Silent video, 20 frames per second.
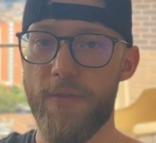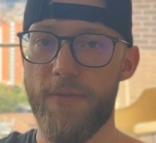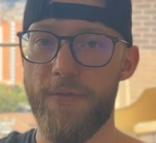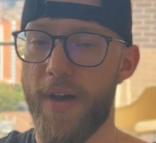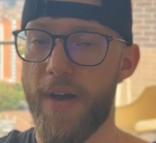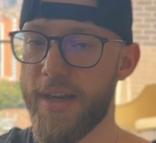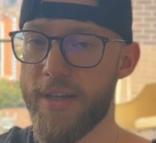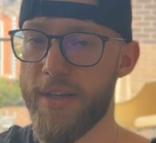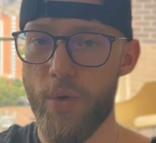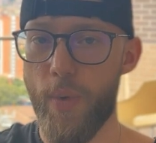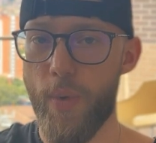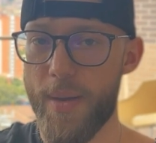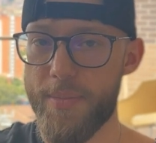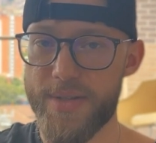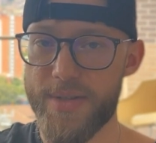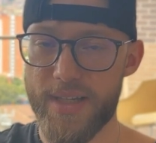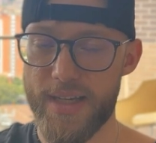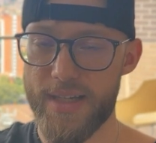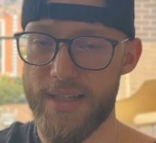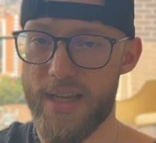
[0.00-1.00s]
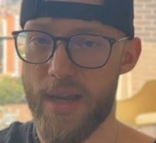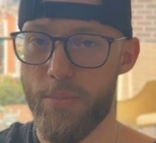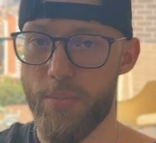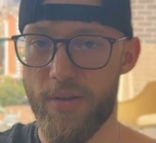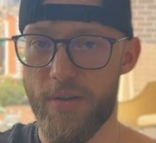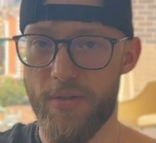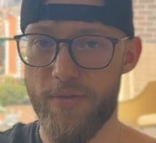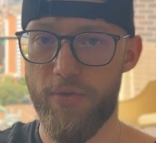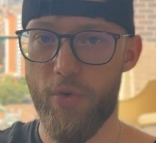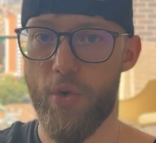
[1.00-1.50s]
find a website
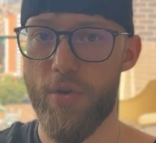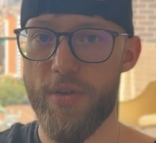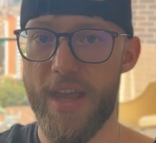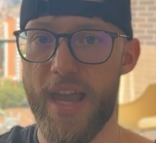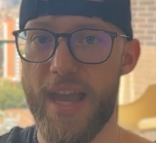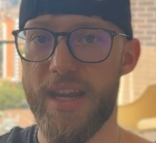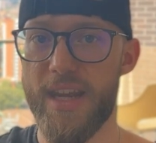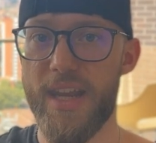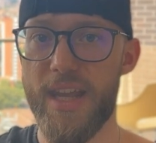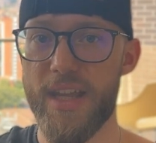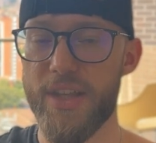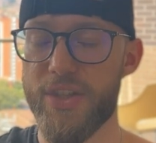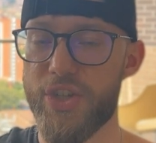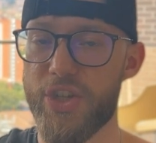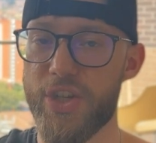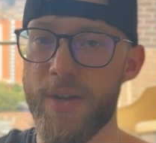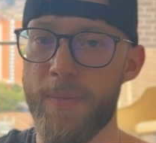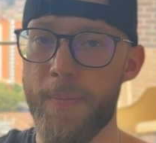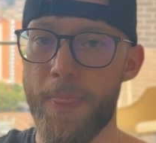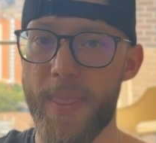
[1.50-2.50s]
template for that niche,